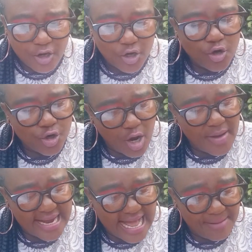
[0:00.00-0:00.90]

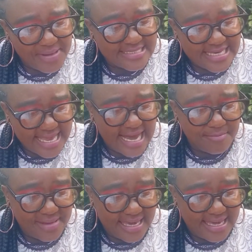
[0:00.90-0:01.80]
growing up as a
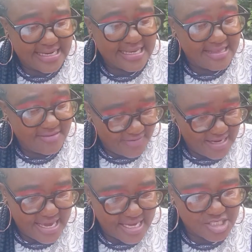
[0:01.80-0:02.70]
young man in the
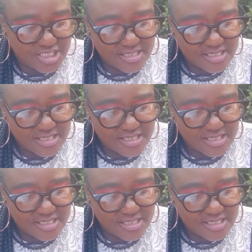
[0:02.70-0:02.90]
village,